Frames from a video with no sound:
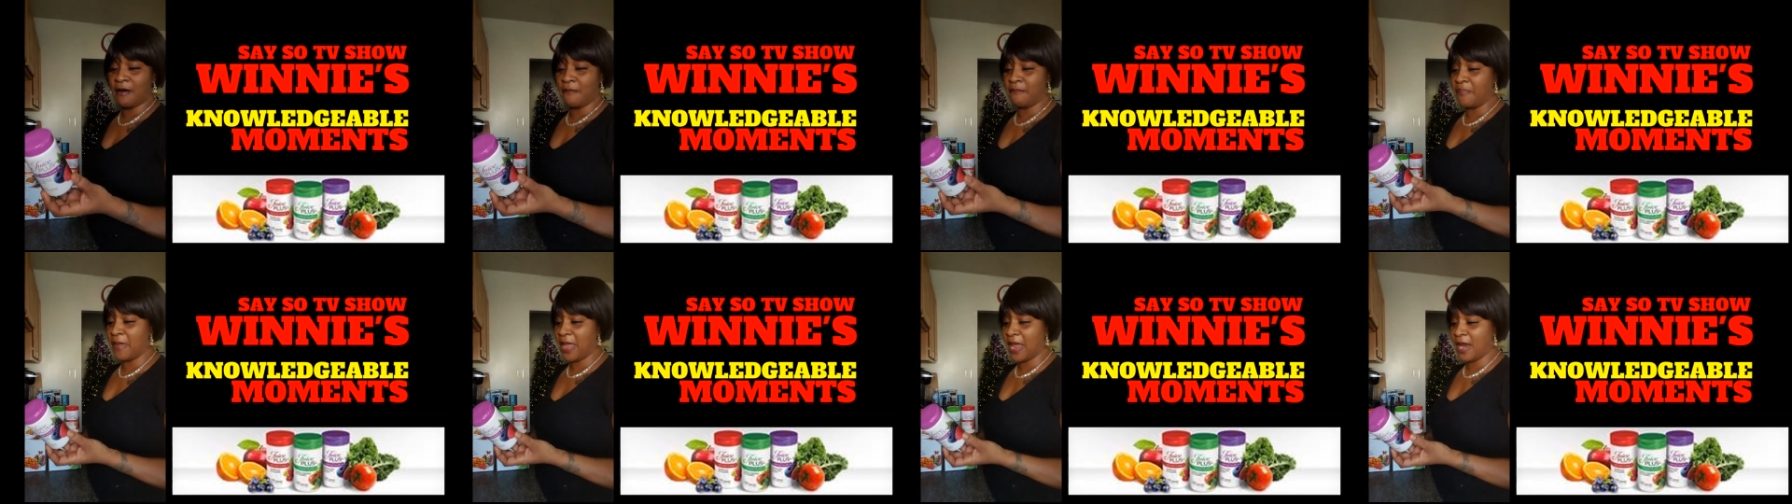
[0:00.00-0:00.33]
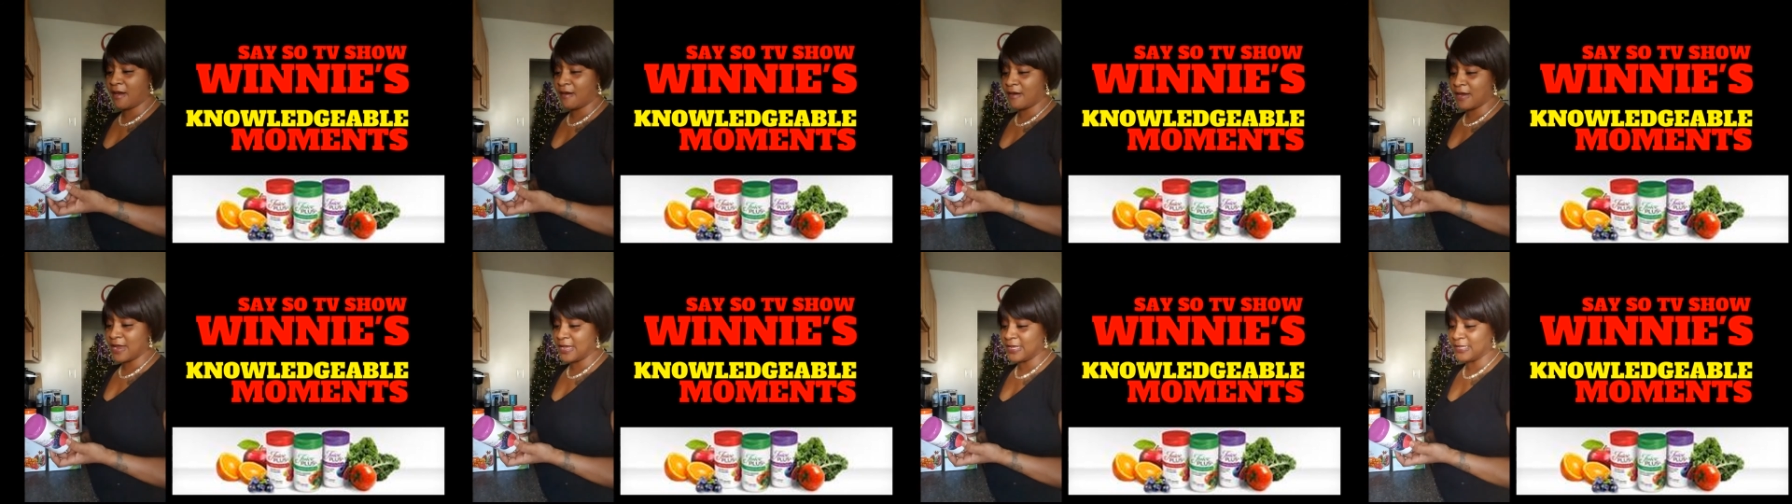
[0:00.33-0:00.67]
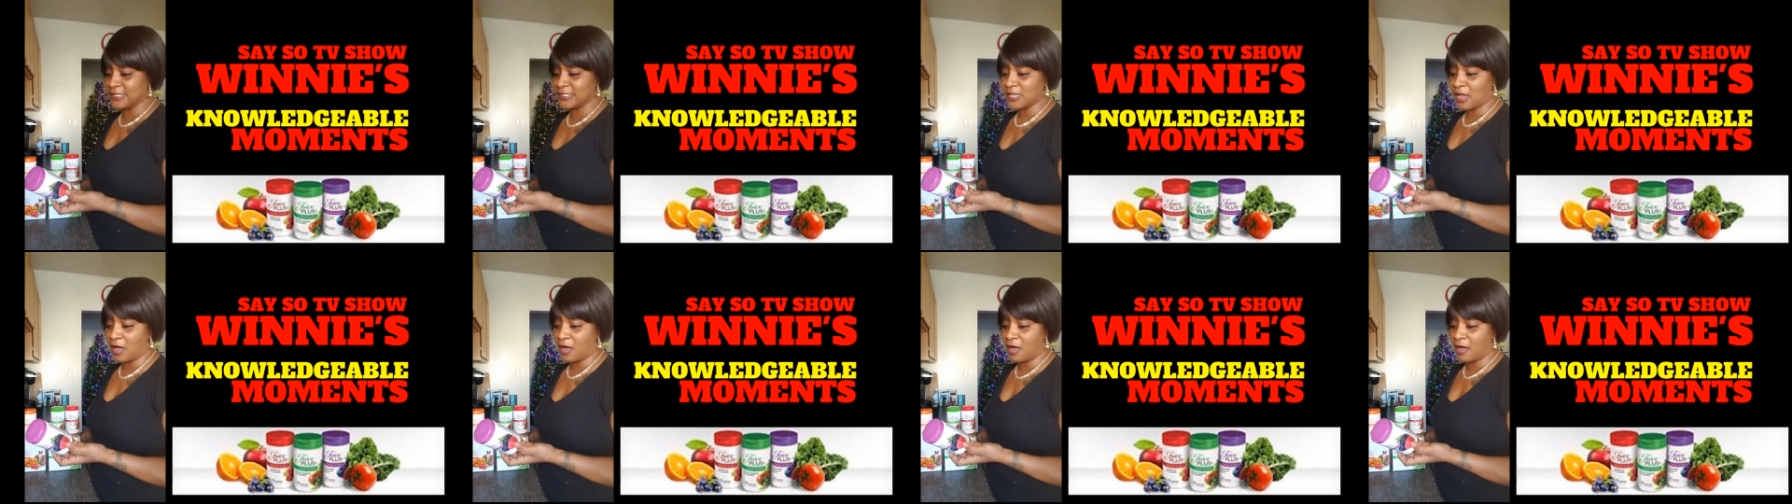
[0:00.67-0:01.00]
berries
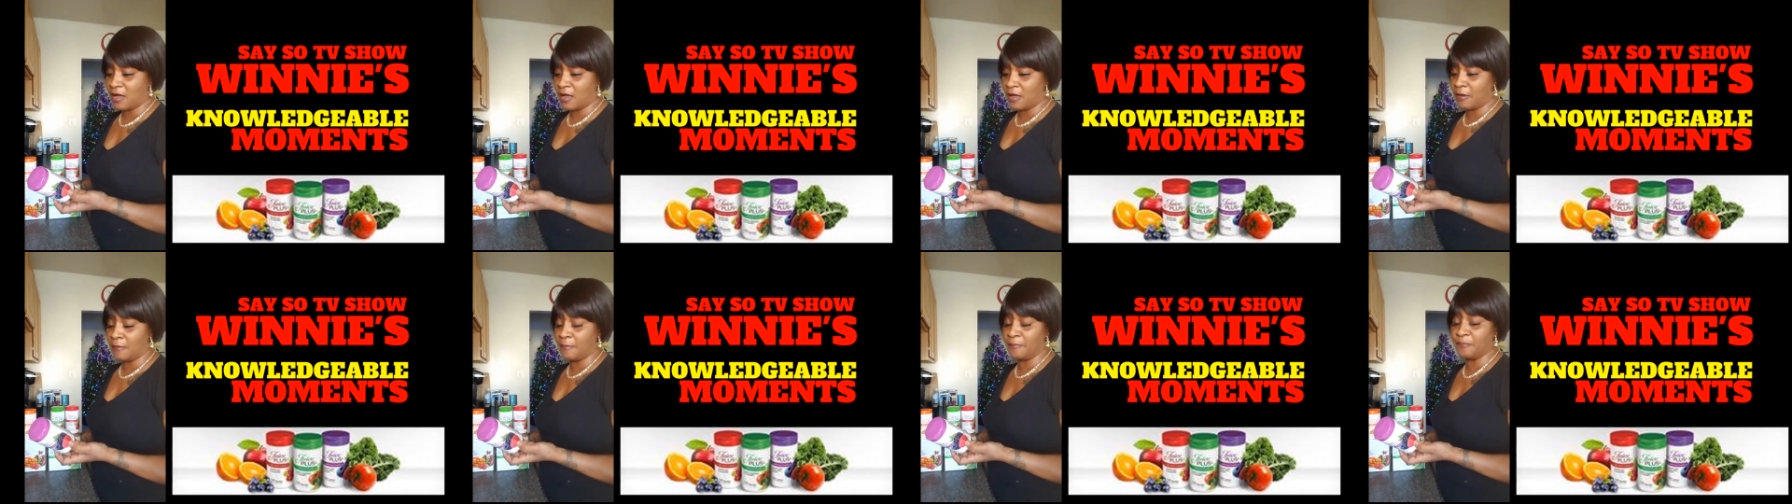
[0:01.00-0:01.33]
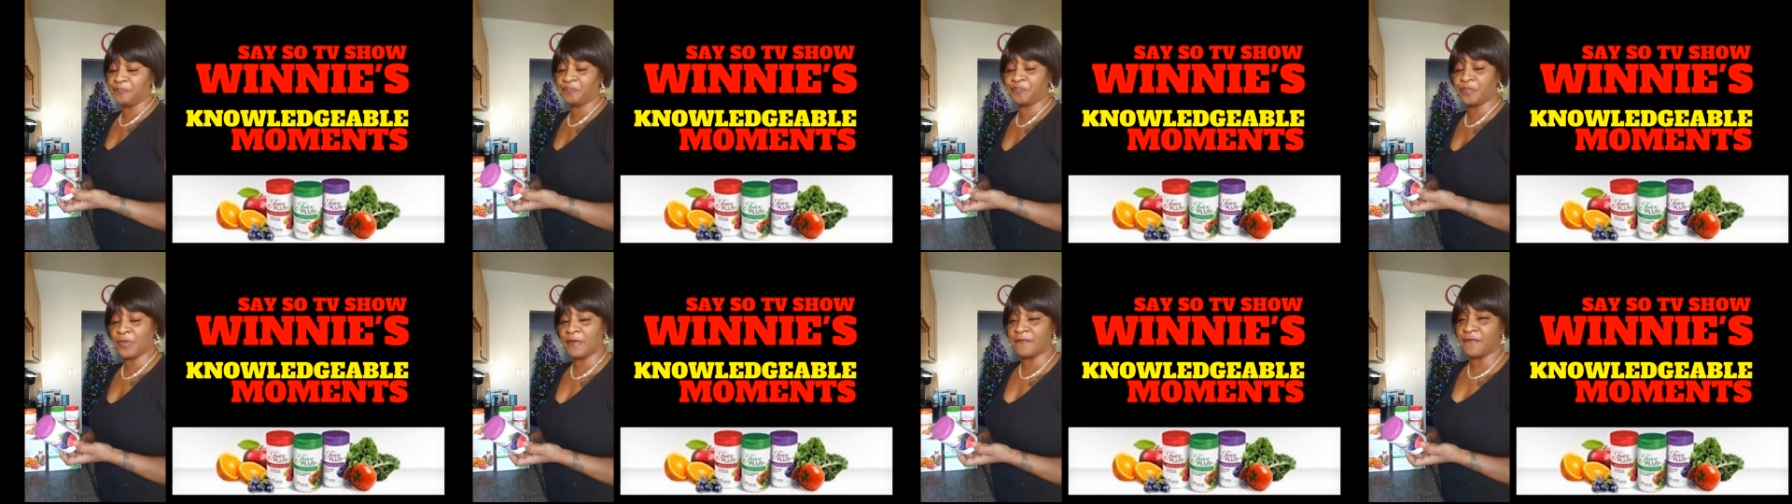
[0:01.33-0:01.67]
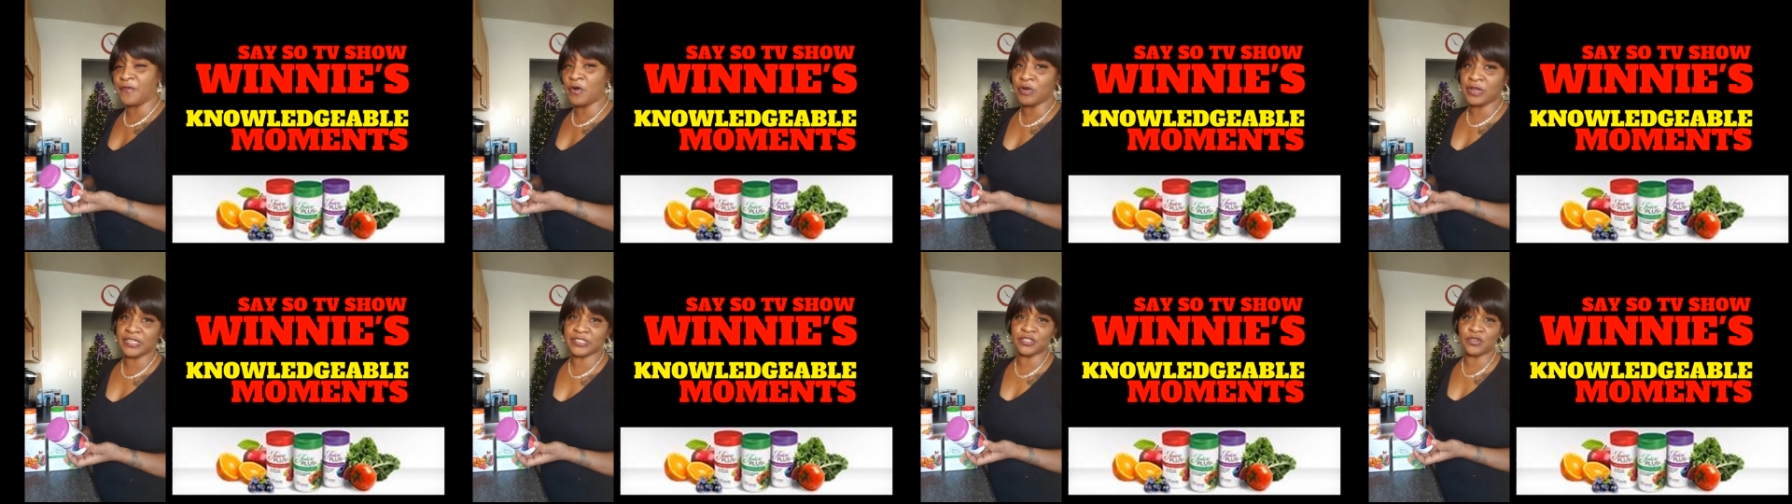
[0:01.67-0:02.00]
um,
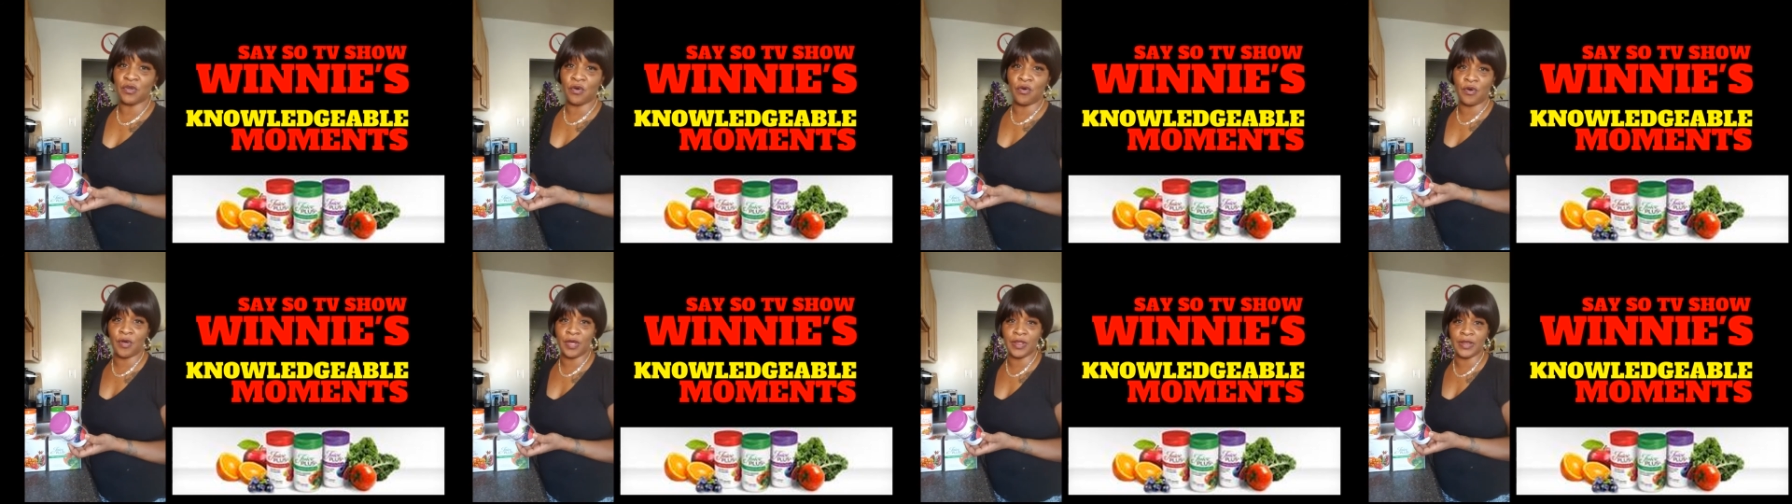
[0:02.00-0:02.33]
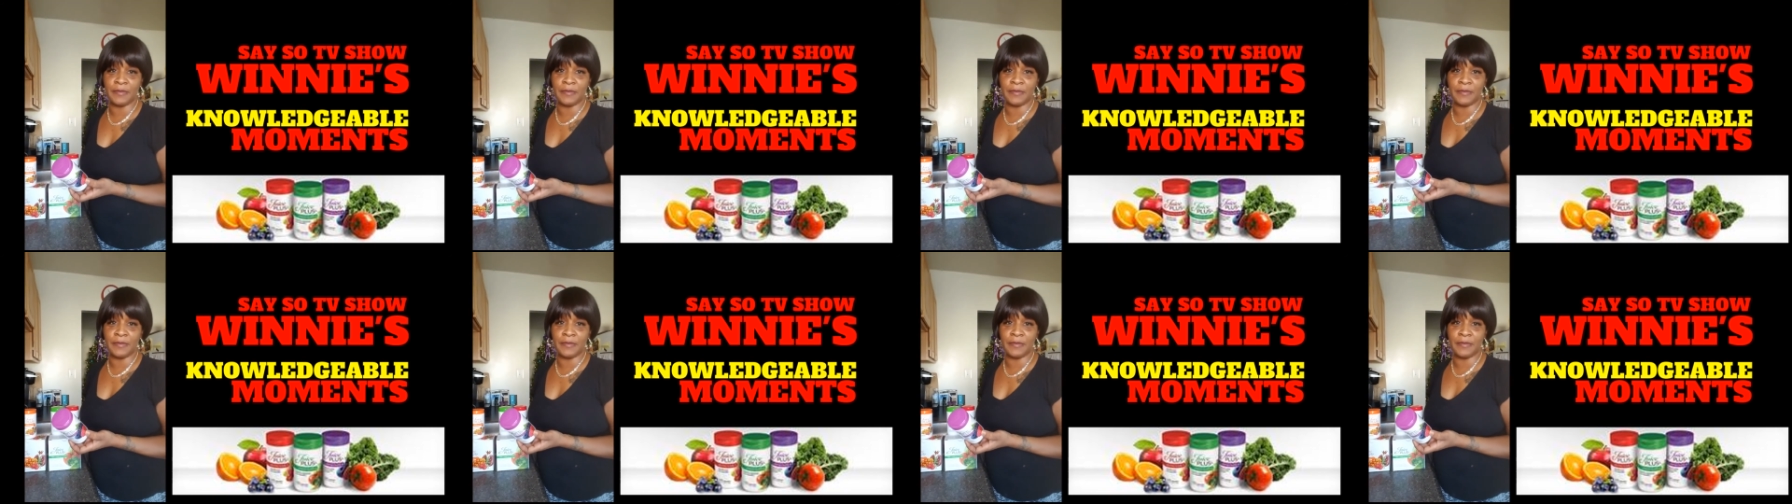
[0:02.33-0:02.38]
focus on